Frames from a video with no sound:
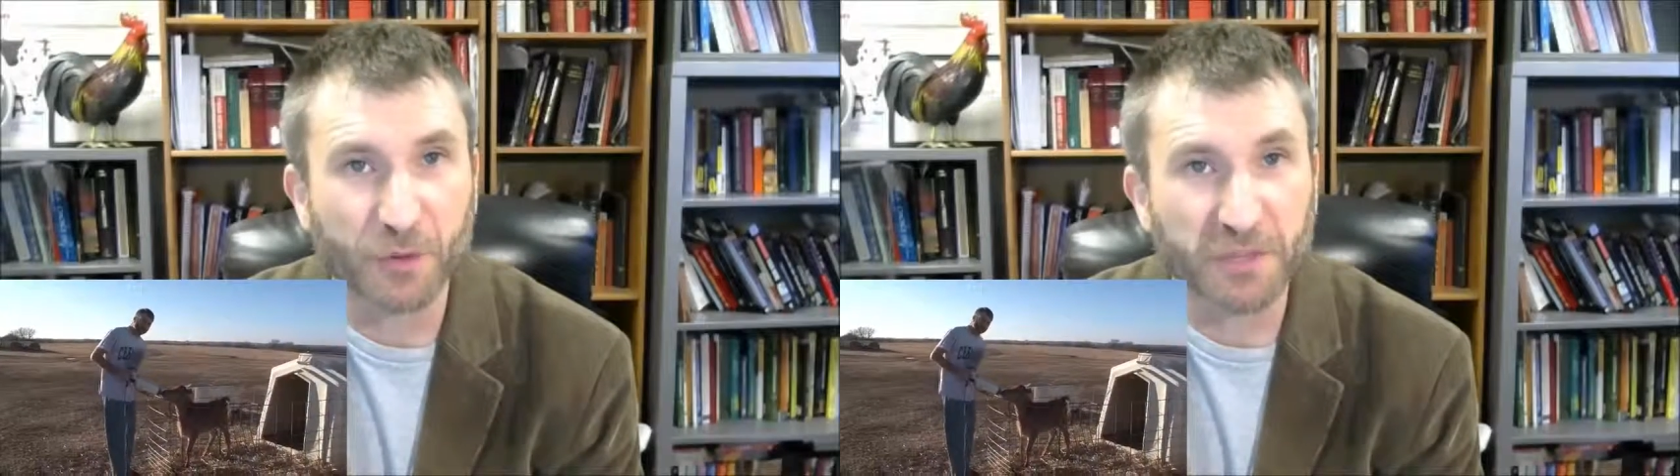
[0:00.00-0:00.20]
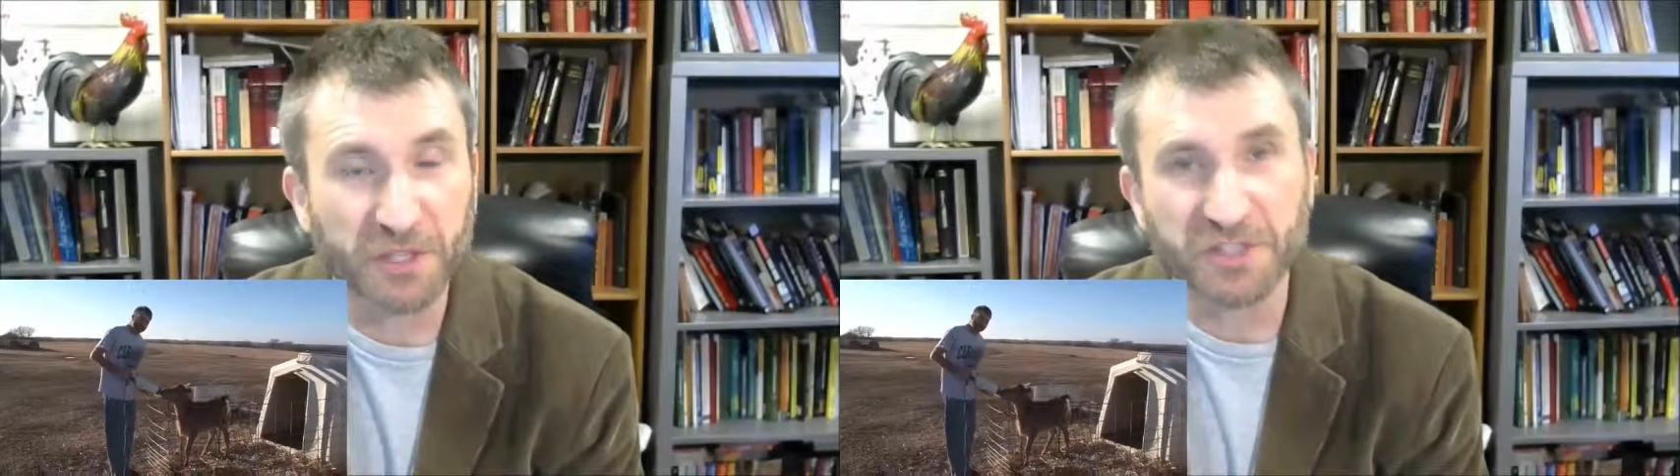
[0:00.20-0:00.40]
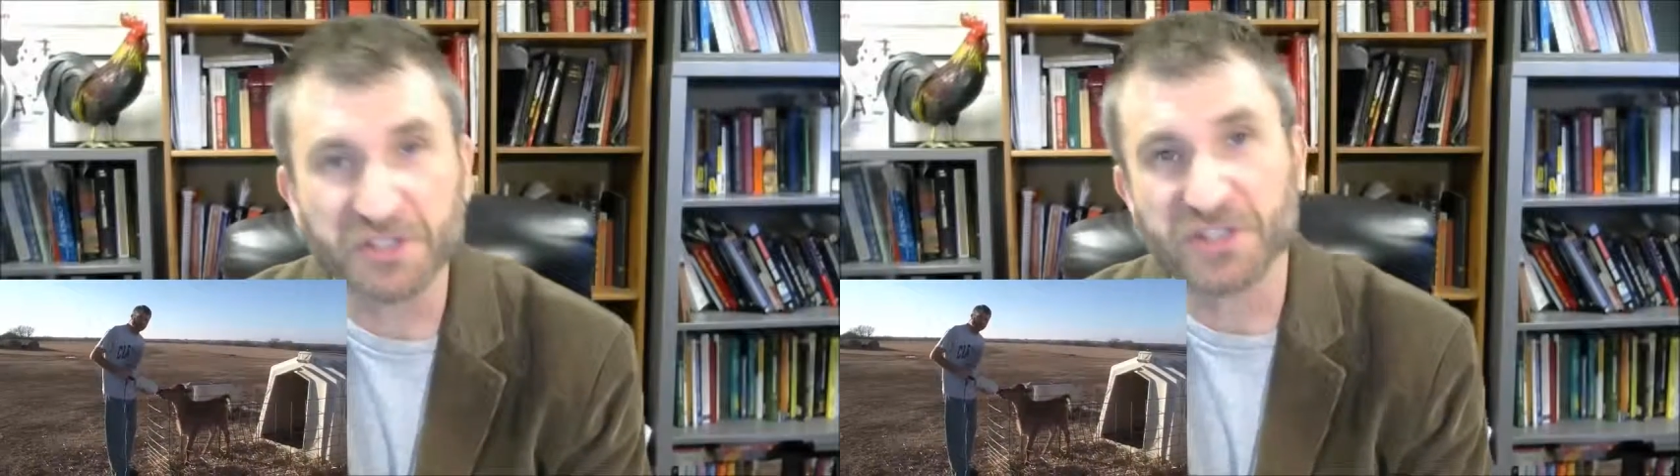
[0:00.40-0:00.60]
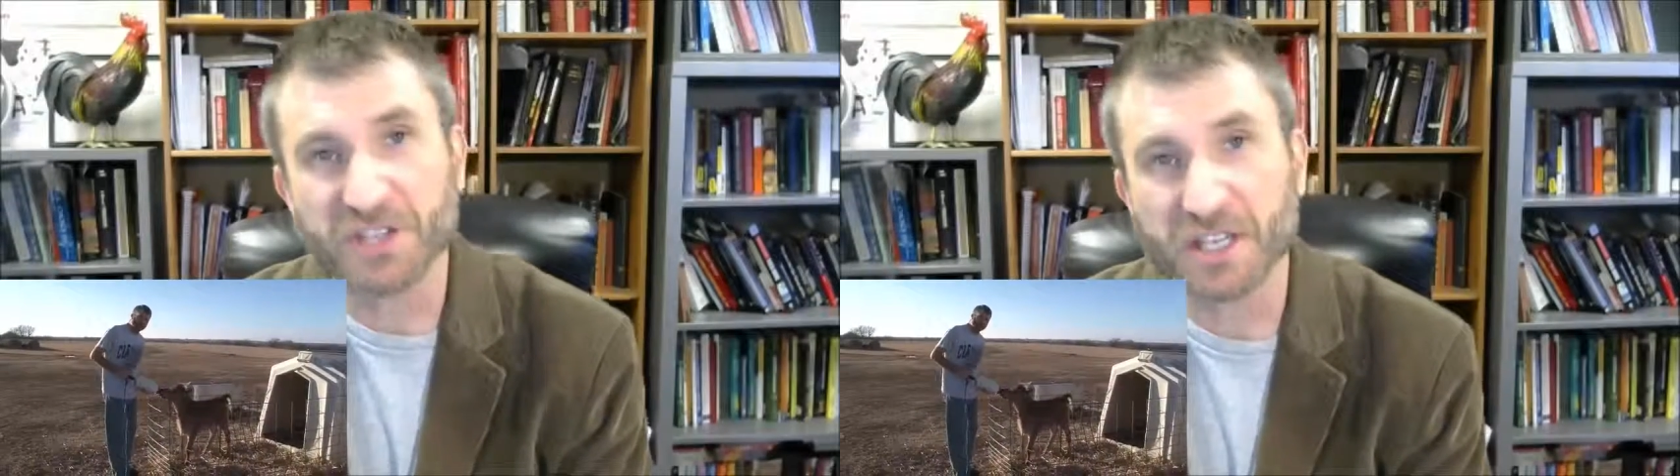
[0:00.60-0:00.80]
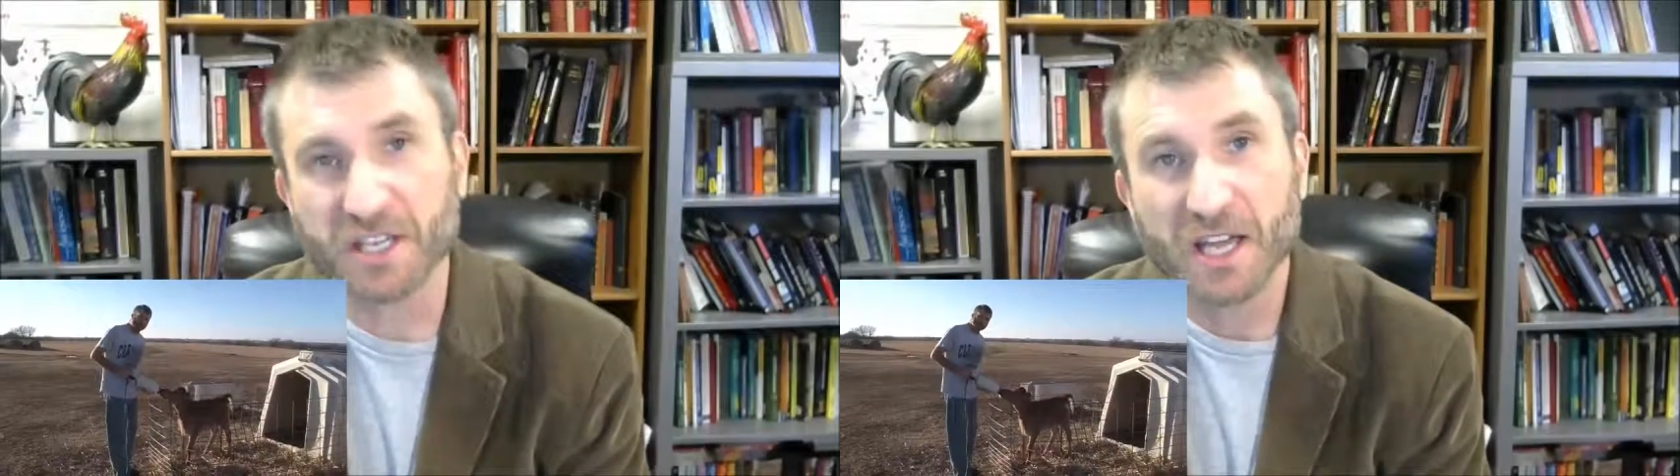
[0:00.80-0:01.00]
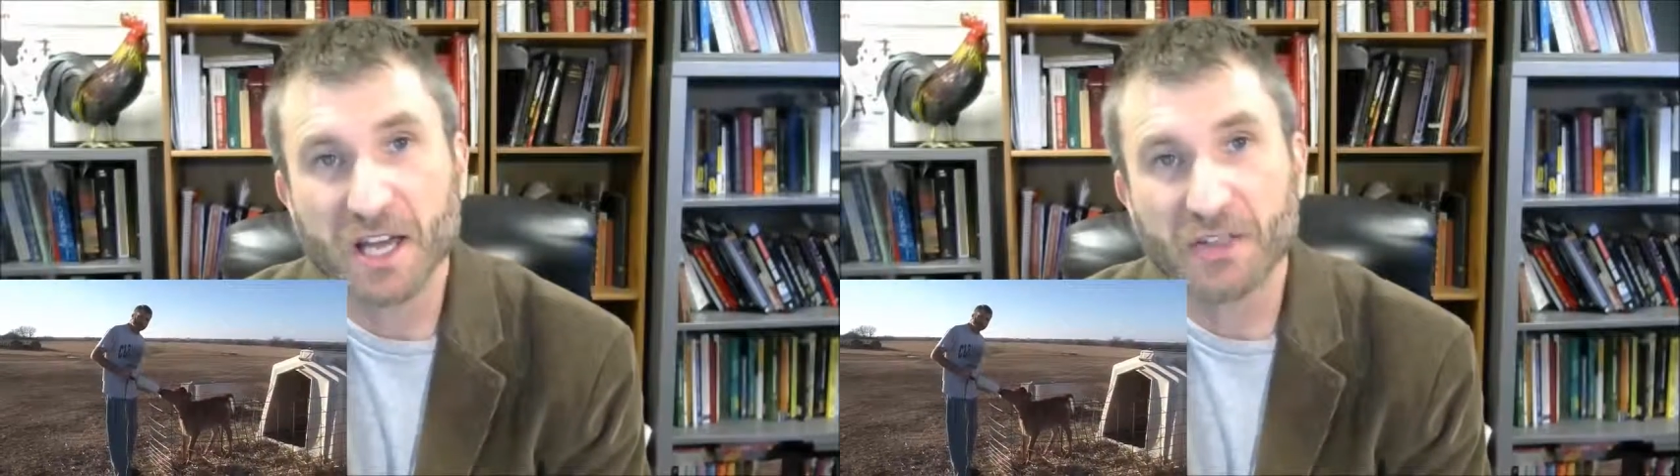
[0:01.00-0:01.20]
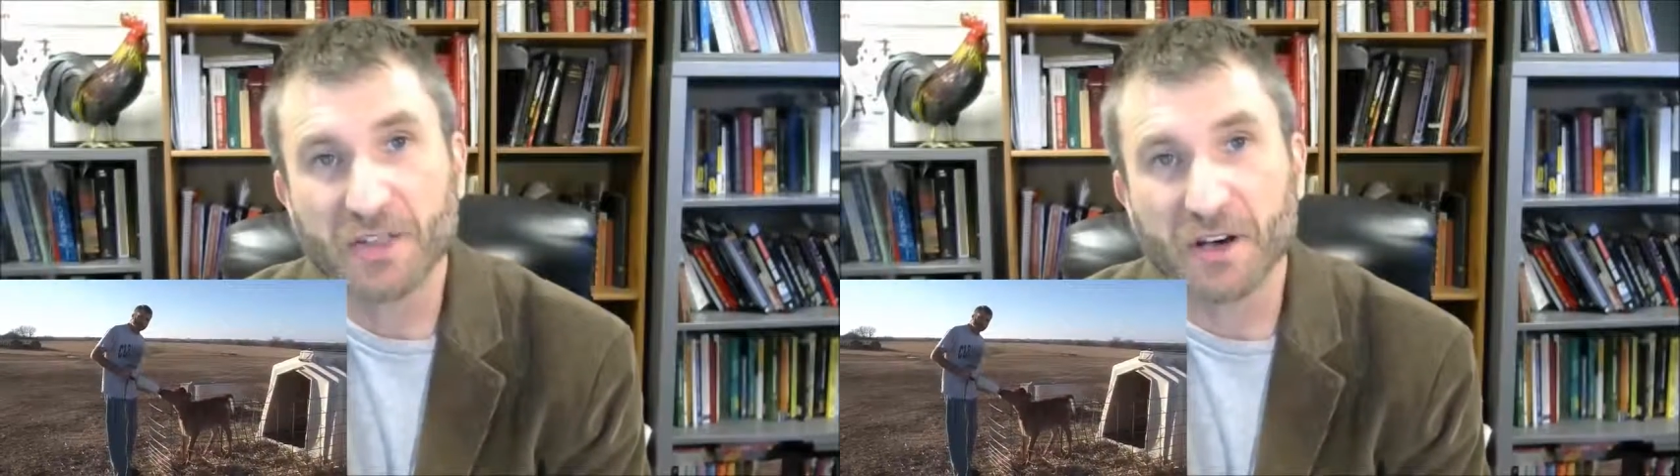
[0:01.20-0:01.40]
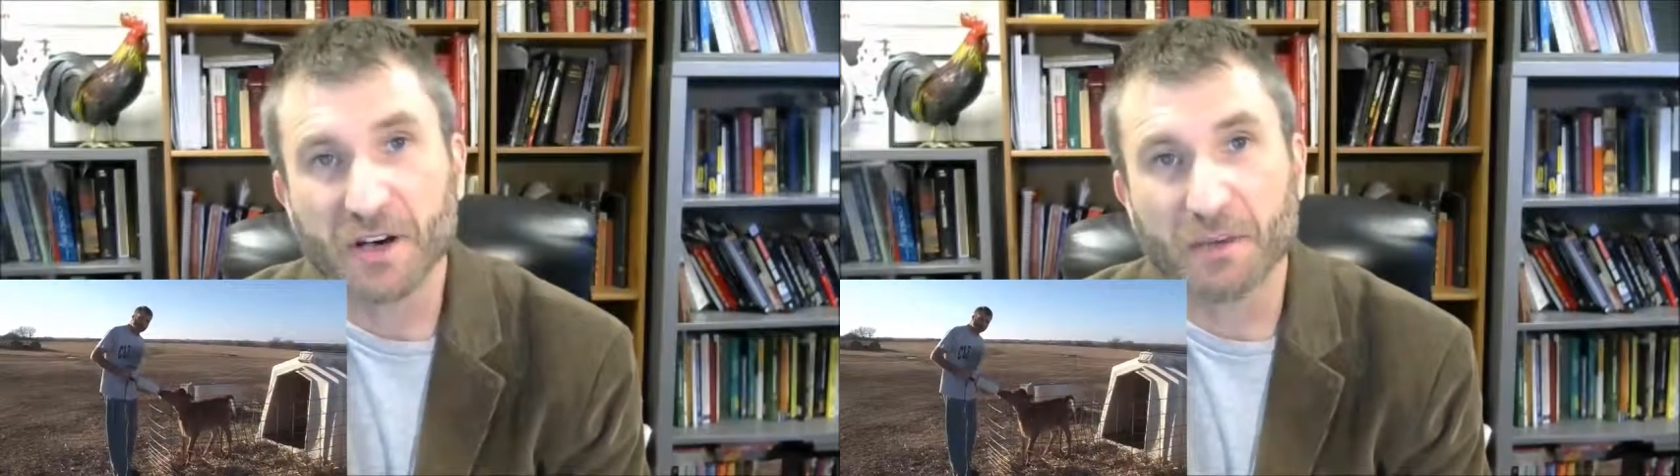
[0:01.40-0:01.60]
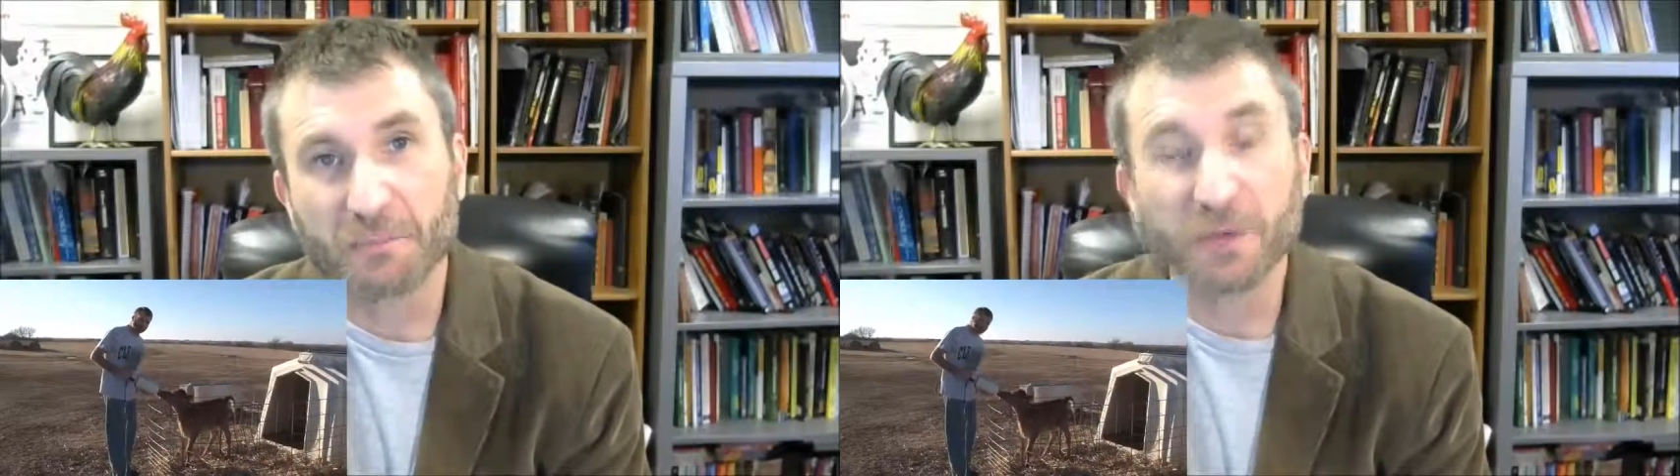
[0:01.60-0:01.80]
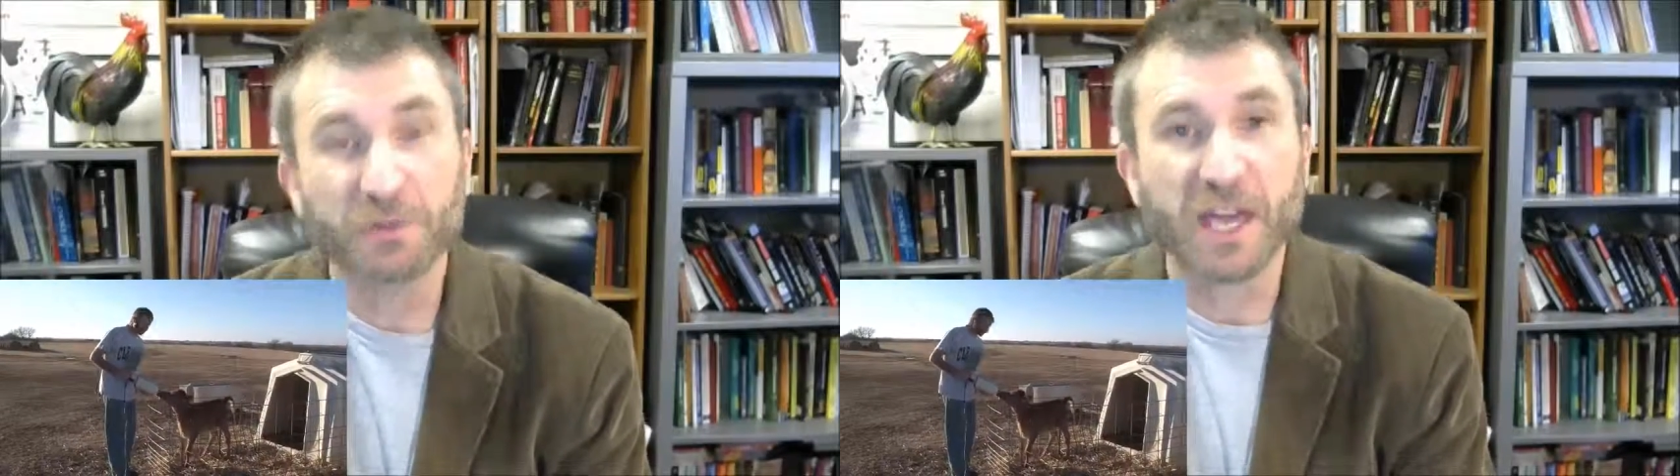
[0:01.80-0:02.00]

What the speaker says: We're going to see the milk